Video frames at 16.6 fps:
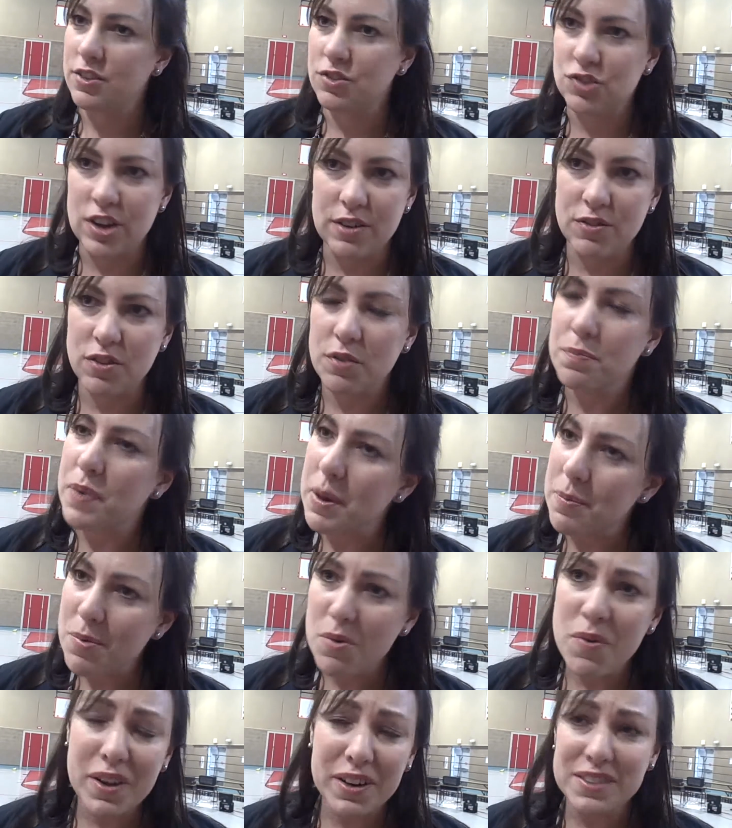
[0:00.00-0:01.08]
in general,
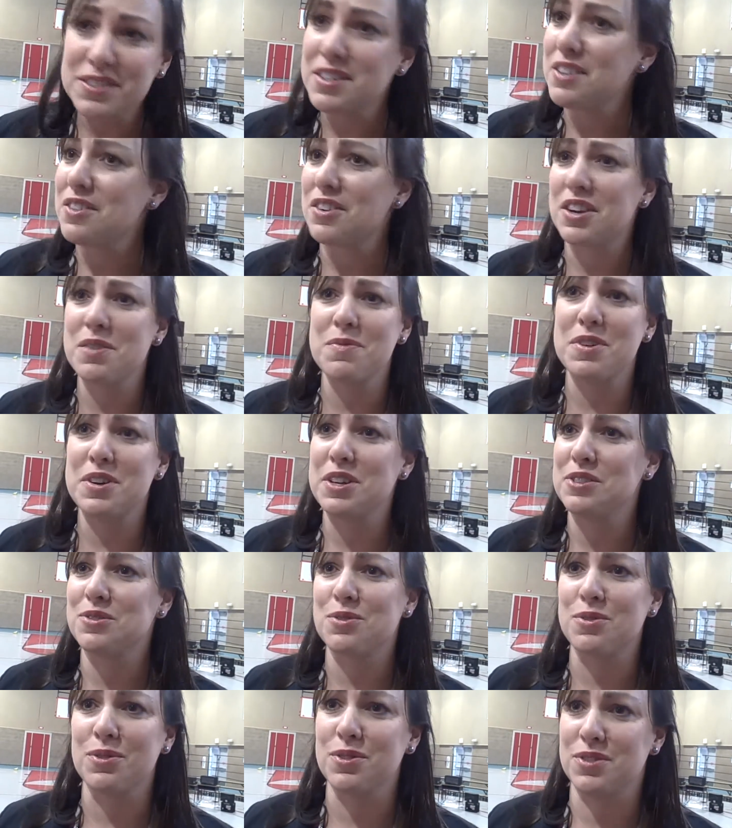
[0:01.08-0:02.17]
people want to see their community
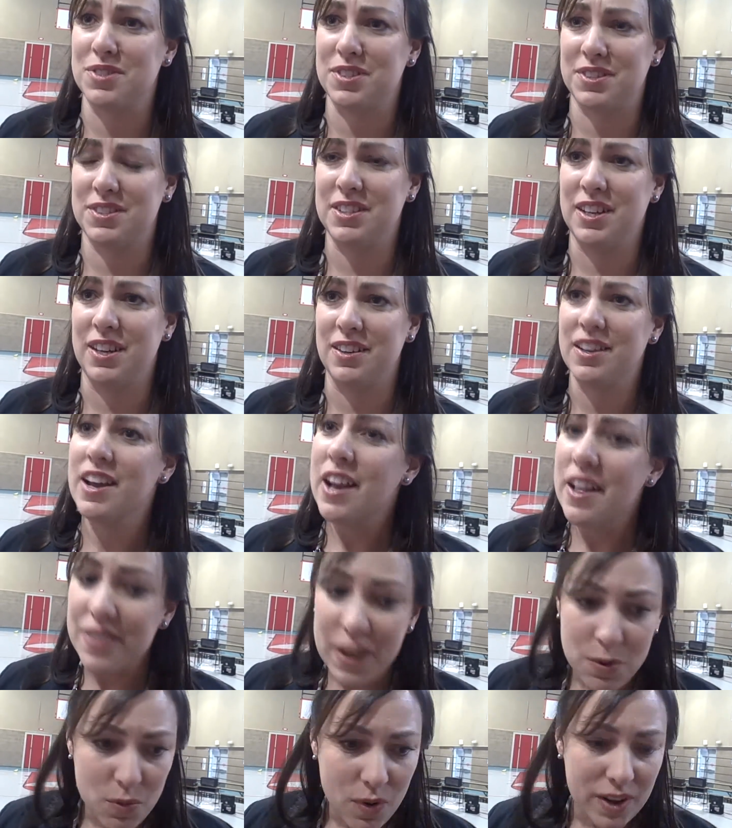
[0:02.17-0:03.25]
schools succeed.
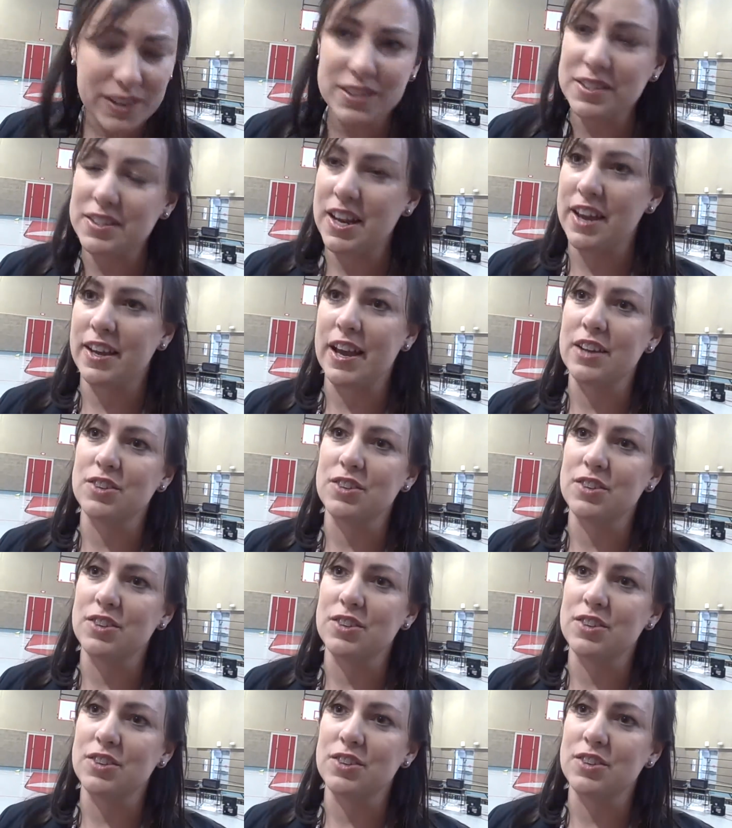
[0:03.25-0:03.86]
They want to stay